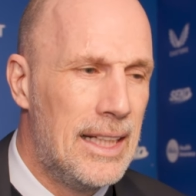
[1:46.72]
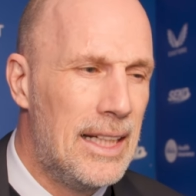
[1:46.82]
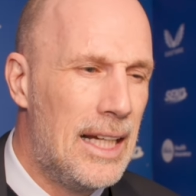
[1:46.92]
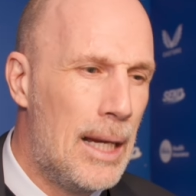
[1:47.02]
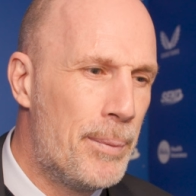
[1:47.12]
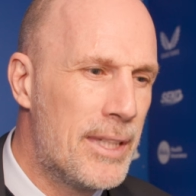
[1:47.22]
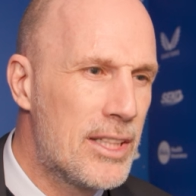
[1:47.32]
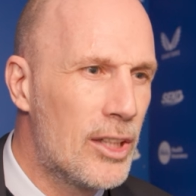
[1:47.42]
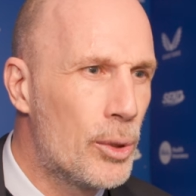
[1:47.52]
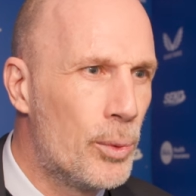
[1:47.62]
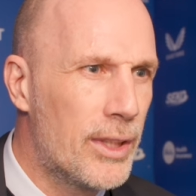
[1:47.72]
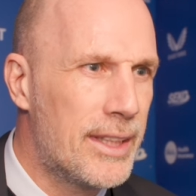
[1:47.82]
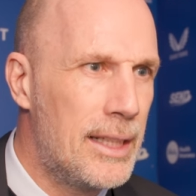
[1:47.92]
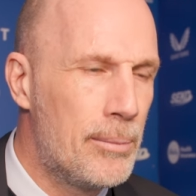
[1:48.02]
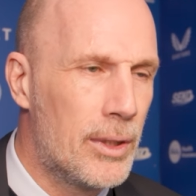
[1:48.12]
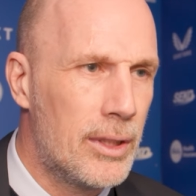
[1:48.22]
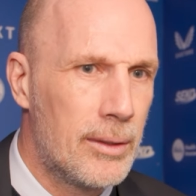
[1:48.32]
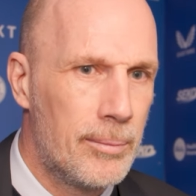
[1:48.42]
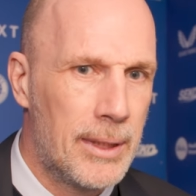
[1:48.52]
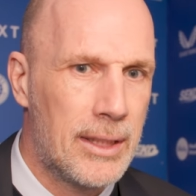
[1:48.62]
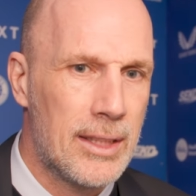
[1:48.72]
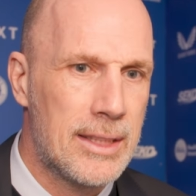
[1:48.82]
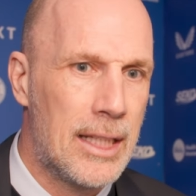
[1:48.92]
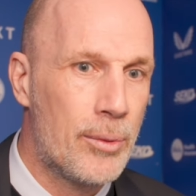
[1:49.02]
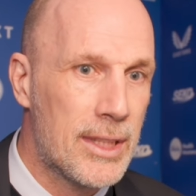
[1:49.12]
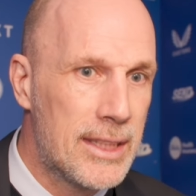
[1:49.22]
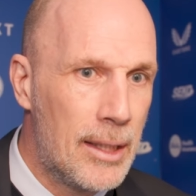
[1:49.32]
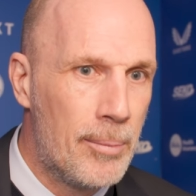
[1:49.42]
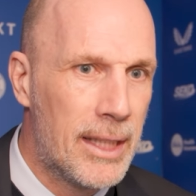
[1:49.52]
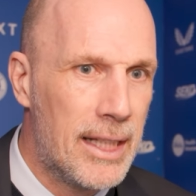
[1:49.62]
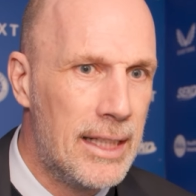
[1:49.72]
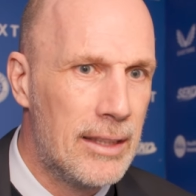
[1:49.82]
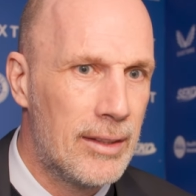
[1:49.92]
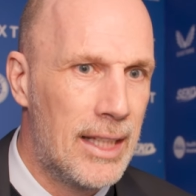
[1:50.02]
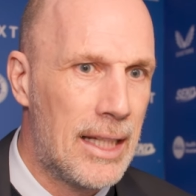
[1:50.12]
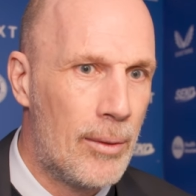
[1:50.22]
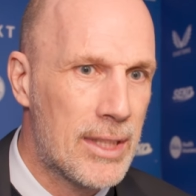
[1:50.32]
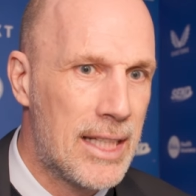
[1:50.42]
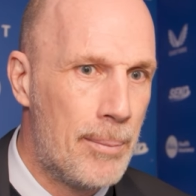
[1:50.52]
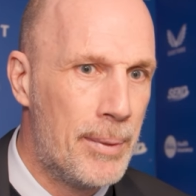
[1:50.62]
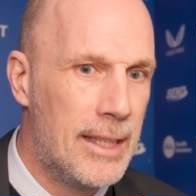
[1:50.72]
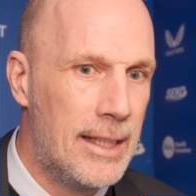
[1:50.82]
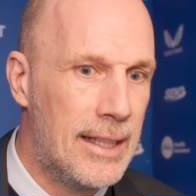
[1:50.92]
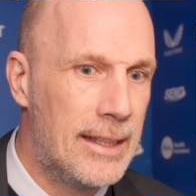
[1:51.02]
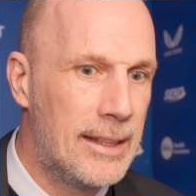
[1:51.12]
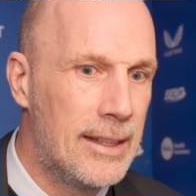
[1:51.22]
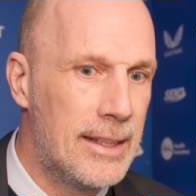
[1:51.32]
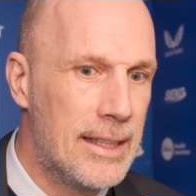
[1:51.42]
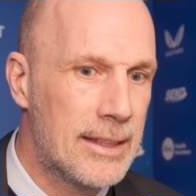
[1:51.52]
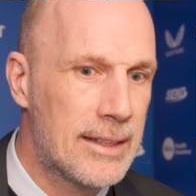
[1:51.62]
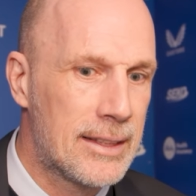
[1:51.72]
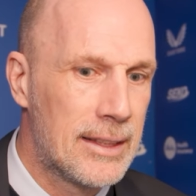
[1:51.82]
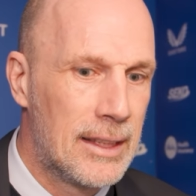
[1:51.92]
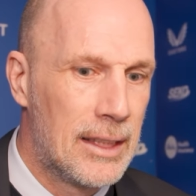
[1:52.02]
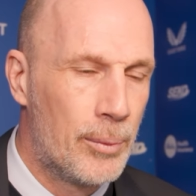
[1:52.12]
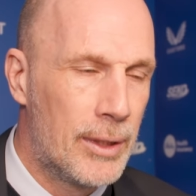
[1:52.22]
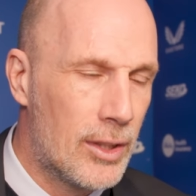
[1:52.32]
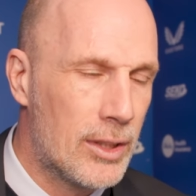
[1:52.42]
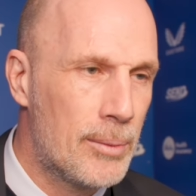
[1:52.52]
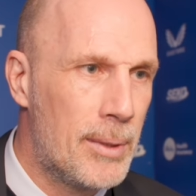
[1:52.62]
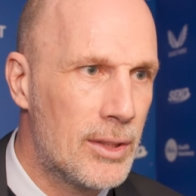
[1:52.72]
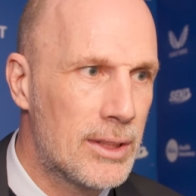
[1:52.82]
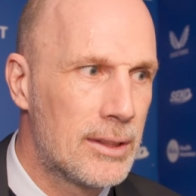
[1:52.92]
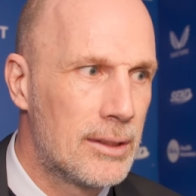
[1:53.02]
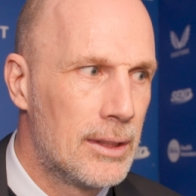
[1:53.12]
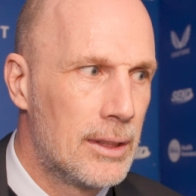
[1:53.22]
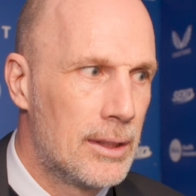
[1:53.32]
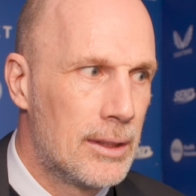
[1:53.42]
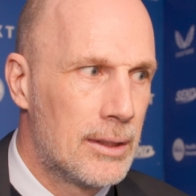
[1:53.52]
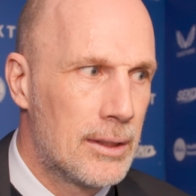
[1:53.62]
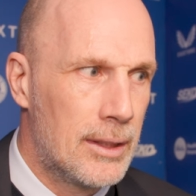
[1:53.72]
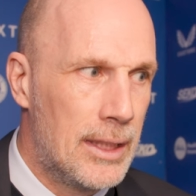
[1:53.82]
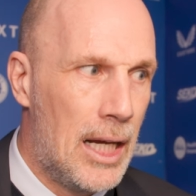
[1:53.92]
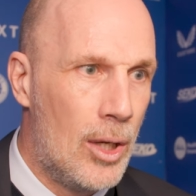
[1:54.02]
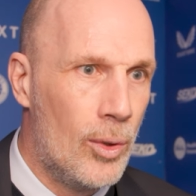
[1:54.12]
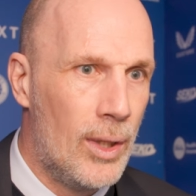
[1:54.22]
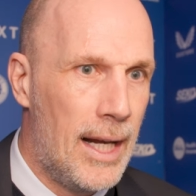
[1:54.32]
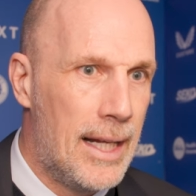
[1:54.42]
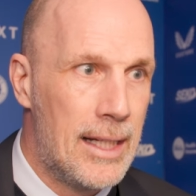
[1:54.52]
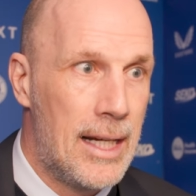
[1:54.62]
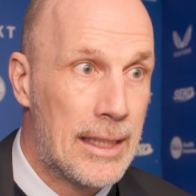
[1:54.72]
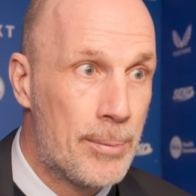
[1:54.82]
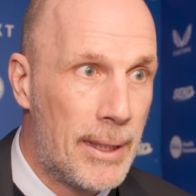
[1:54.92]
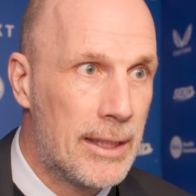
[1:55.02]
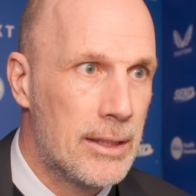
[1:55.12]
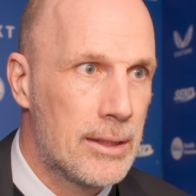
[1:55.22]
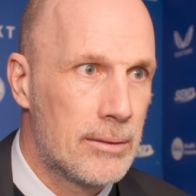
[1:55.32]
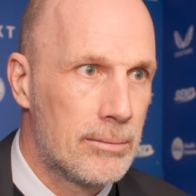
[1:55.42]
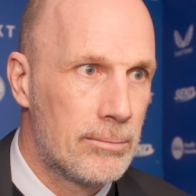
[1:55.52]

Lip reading: Yeah, happy is not a word anymore, because that was in the beginning, that I was happy that they did the things we talked about. Now I expect it.